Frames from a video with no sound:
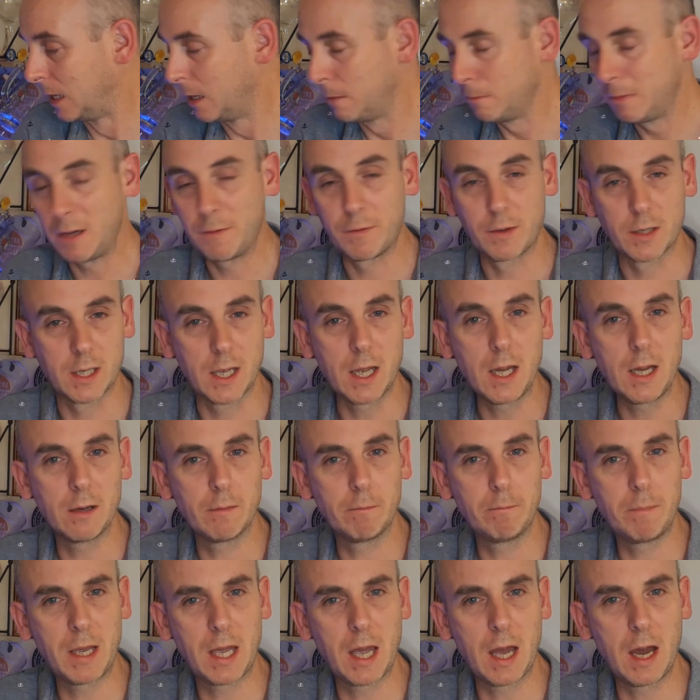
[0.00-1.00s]
But if you see
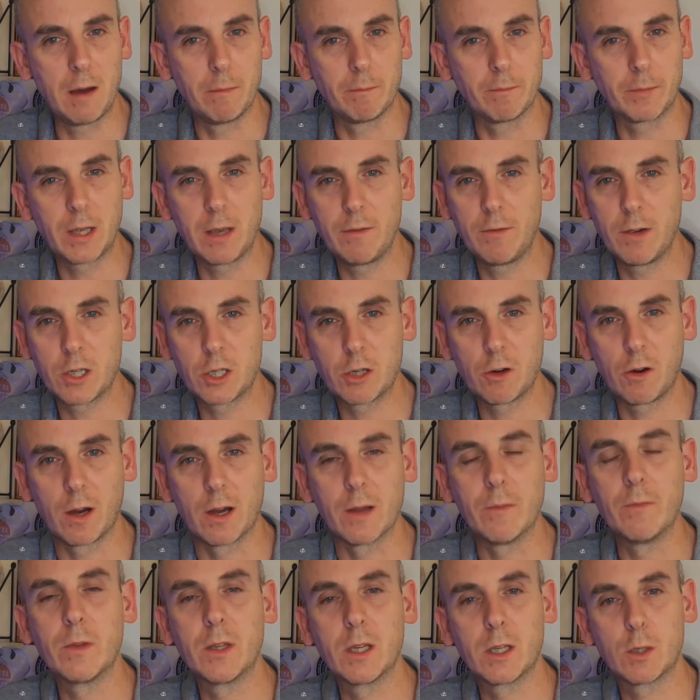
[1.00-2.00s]
it, pick it up, give it a try.
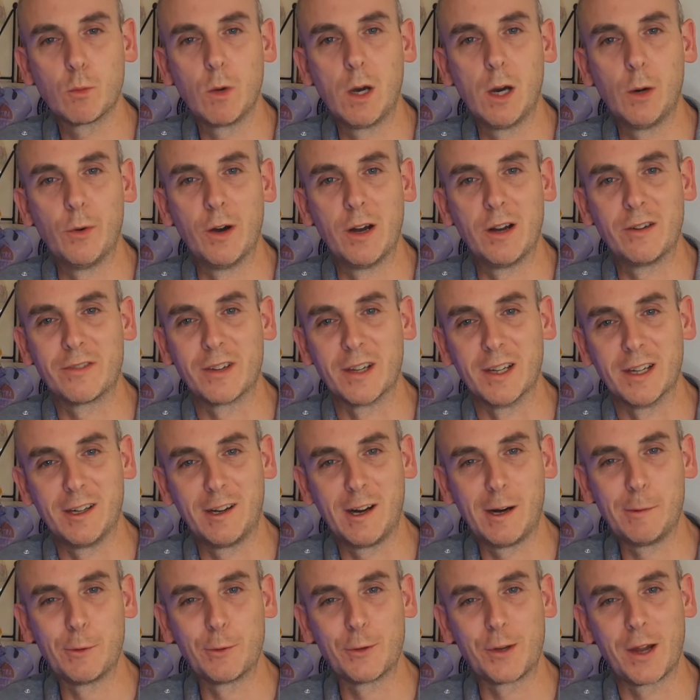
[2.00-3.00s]
It's well worth it.
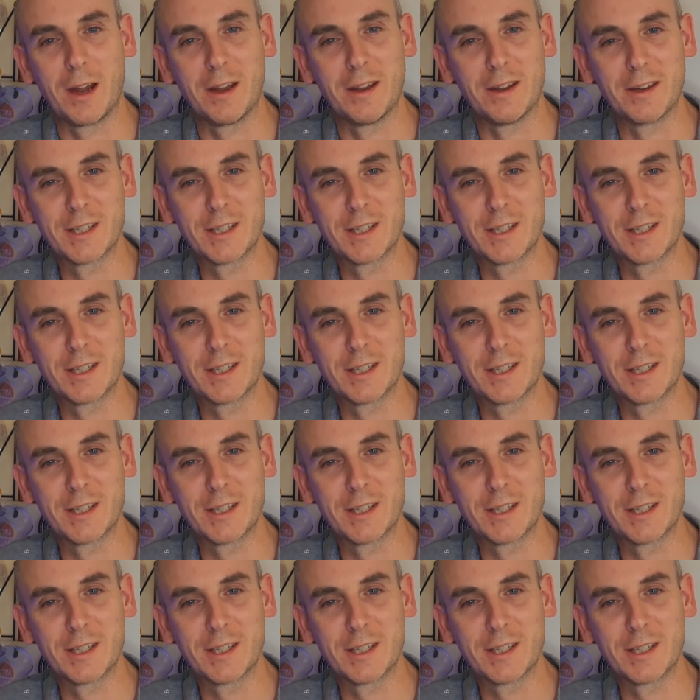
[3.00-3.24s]
I'm all done.